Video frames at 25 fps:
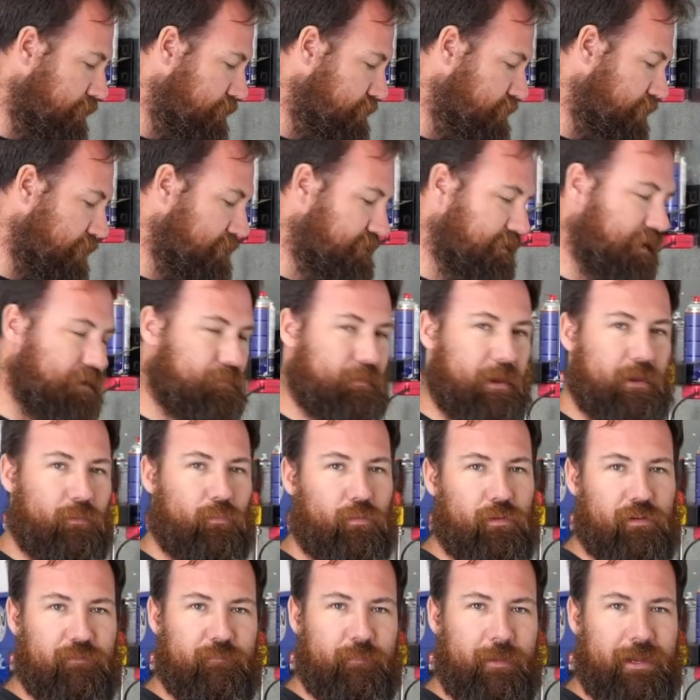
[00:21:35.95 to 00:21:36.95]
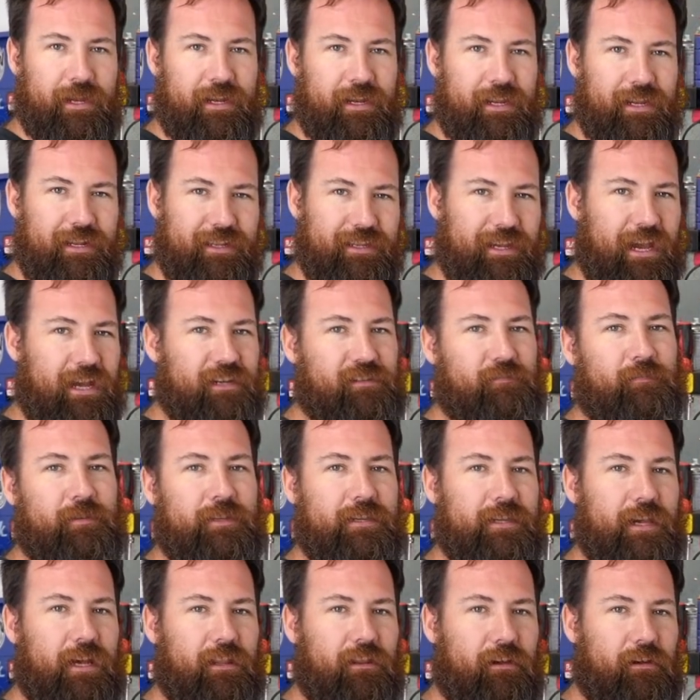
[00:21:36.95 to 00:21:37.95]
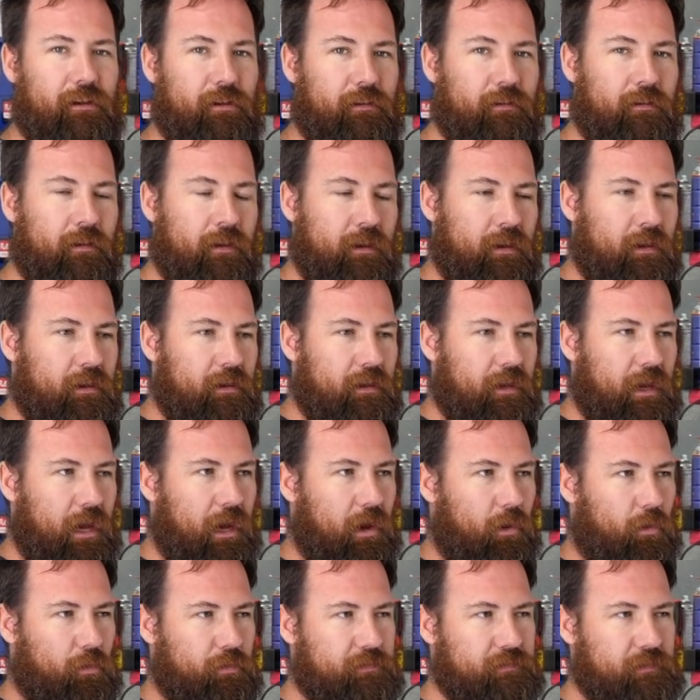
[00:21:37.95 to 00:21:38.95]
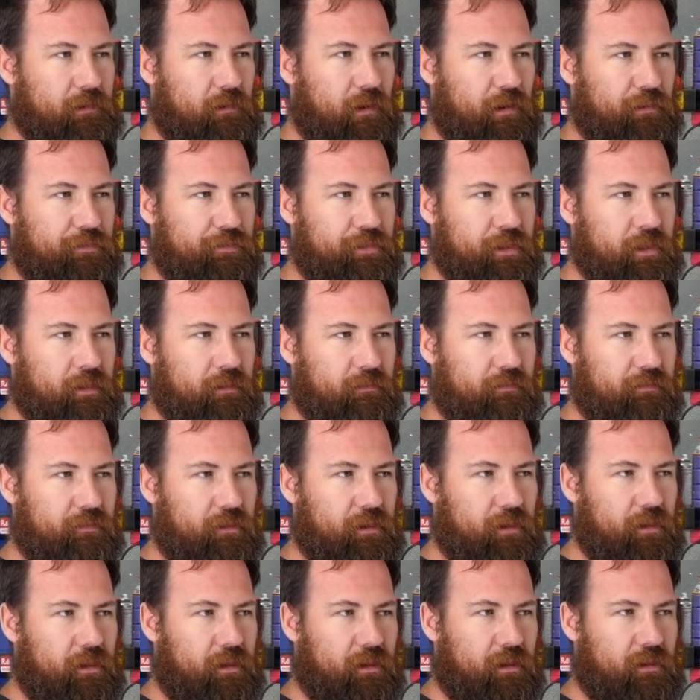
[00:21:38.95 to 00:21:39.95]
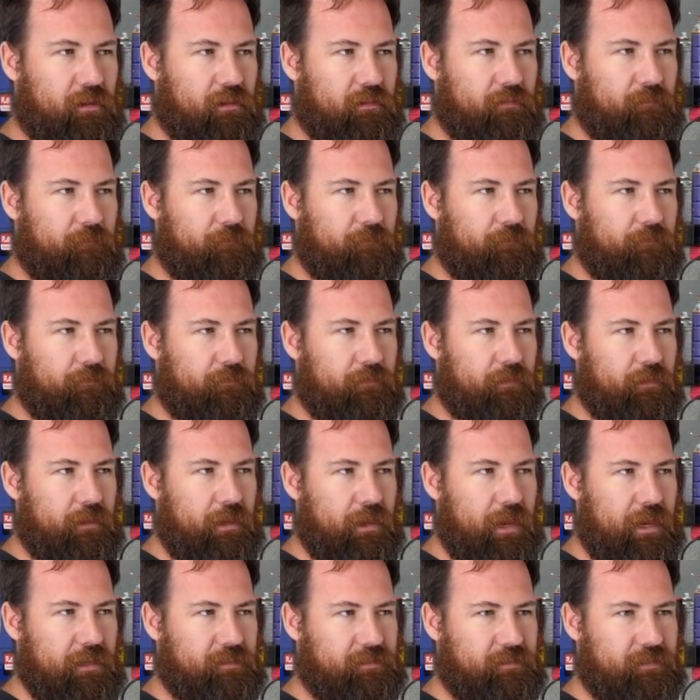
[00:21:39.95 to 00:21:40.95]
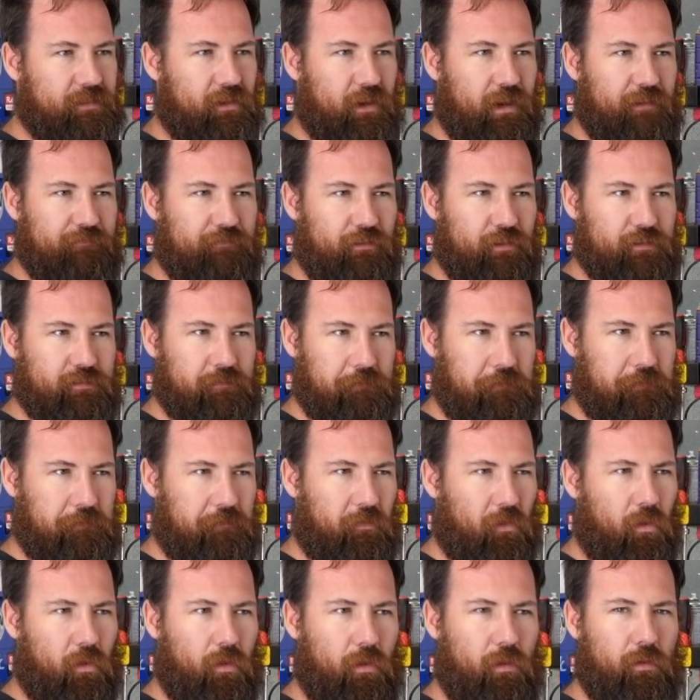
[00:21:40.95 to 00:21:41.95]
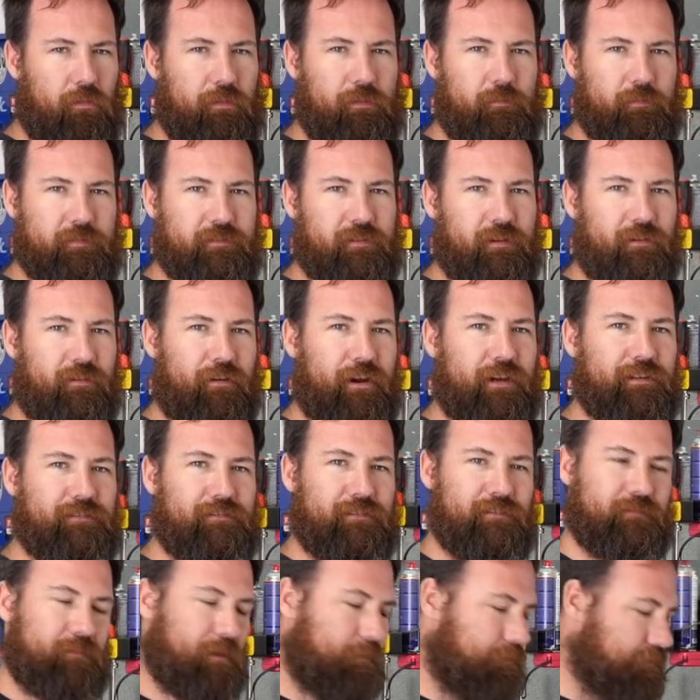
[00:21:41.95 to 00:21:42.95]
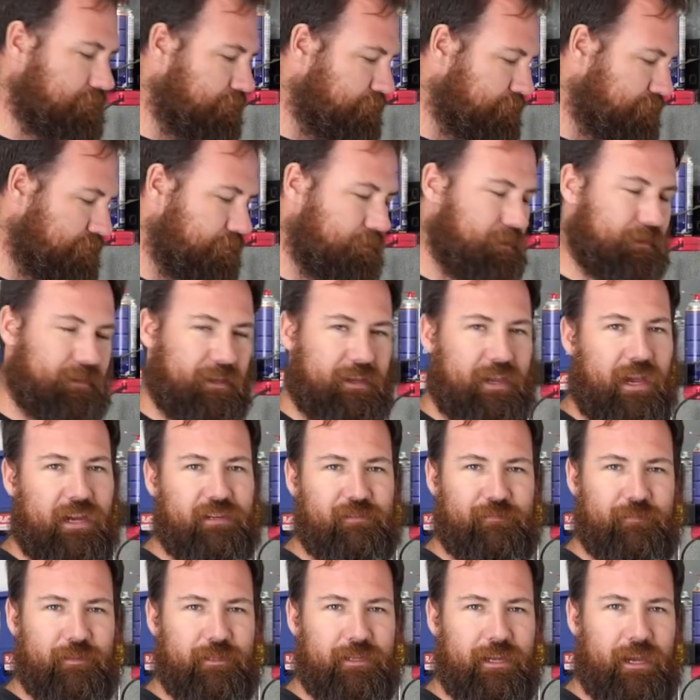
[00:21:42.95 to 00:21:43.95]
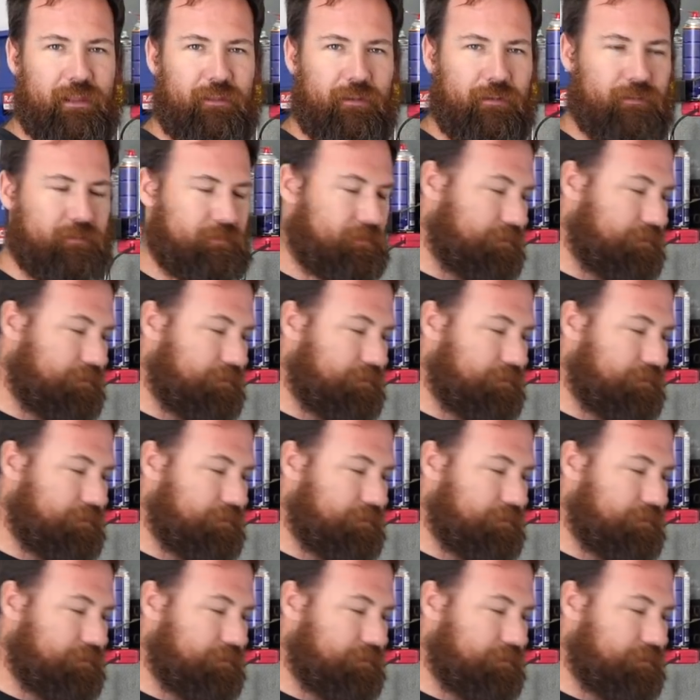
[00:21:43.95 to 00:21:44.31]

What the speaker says: The GTB would have been in cashmere yellow. Also, I think the STI version 4 that was on Gran Turismo was also in the cashmere yellow.